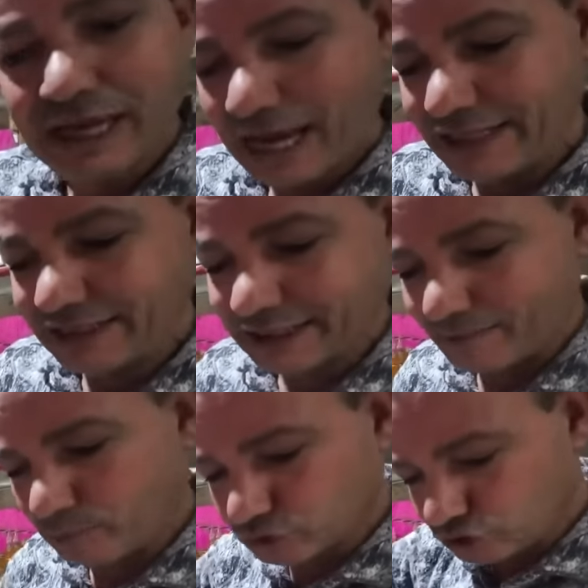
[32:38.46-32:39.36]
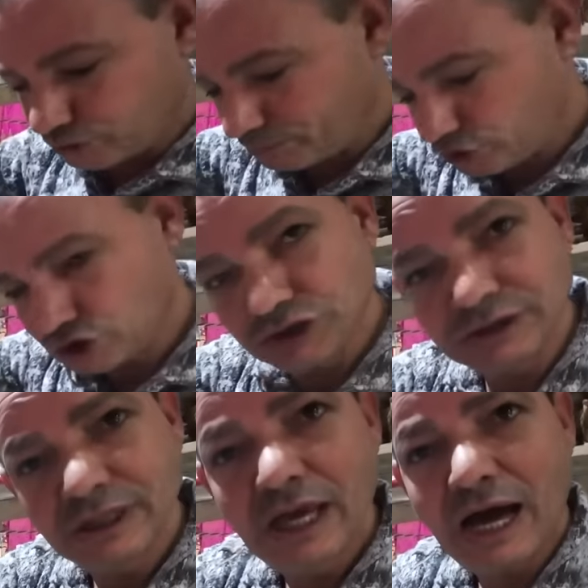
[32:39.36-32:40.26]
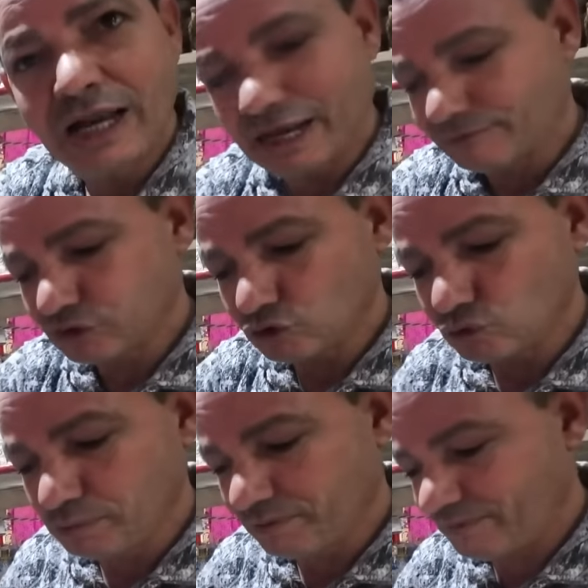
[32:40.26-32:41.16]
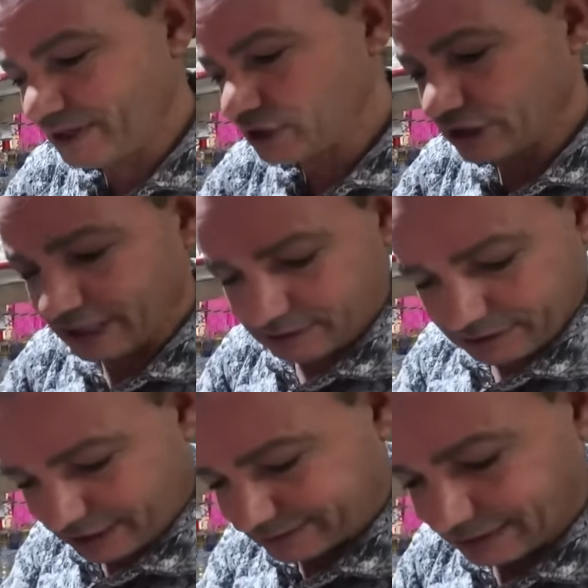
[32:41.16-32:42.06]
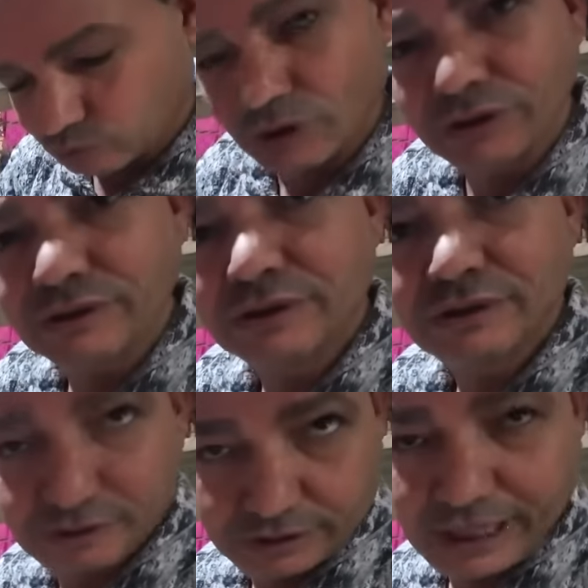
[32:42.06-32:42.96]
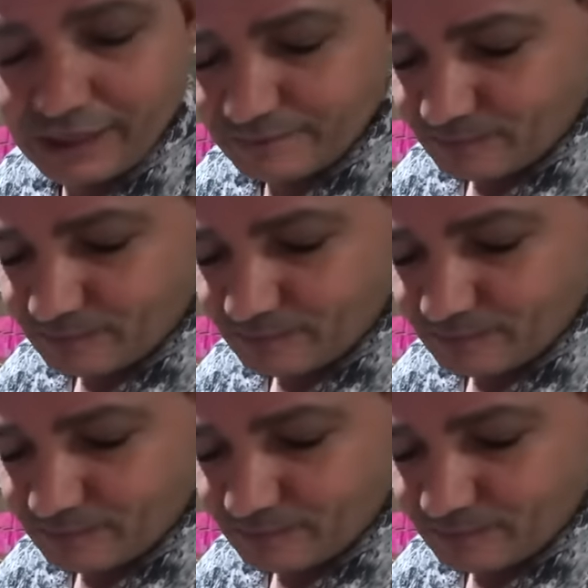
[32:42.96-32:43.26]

and he can put it in the machine. And after you be finished, like that one, yeah?